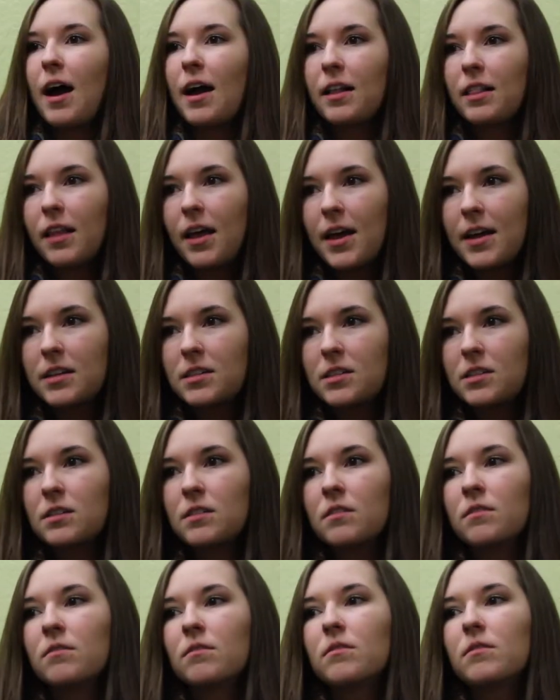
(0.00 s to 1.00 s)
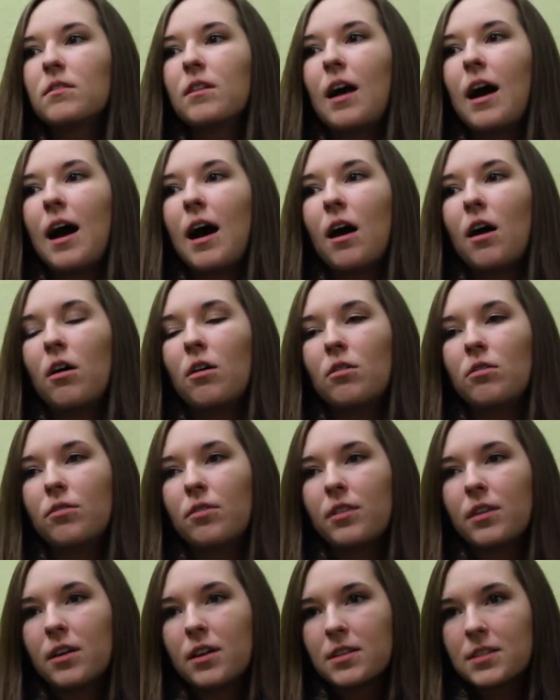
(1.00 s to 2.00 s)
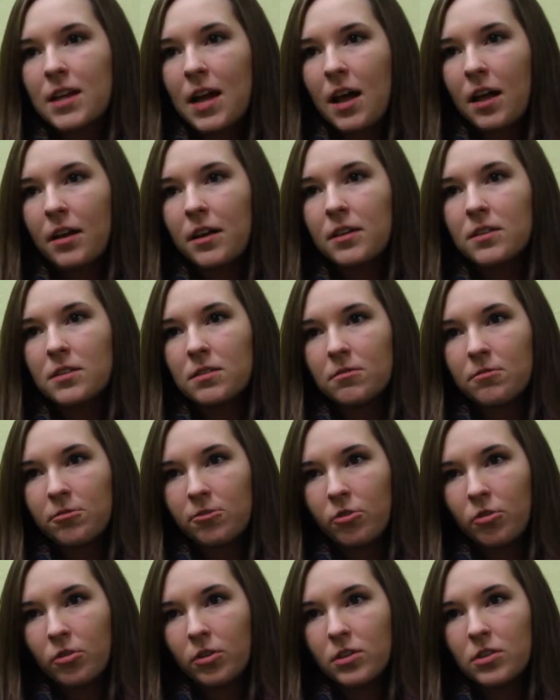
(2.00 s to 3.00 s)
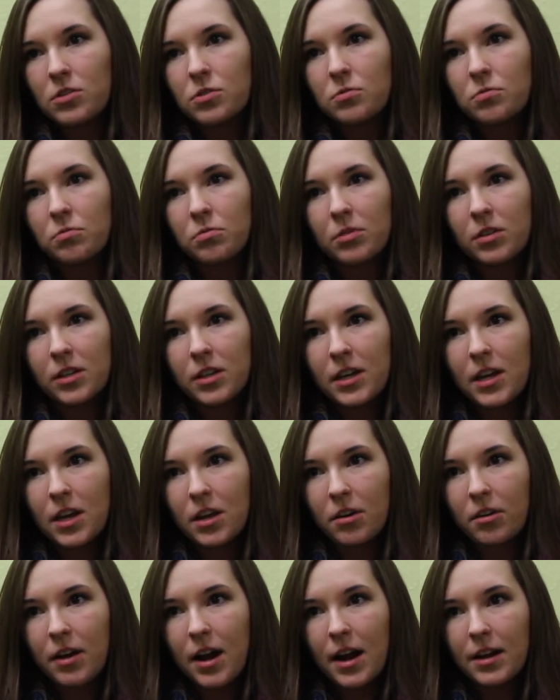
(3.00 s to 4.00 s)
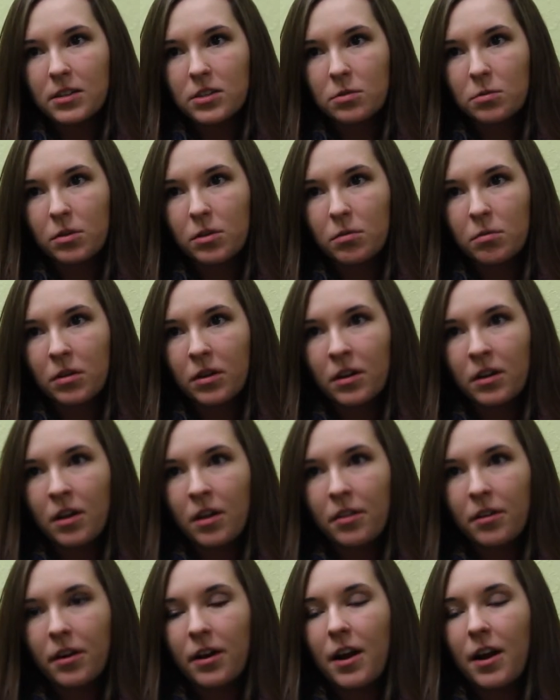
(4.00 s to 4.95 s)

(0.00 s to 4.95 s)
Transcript: I liked how the Italians in Florence really interacted with one another,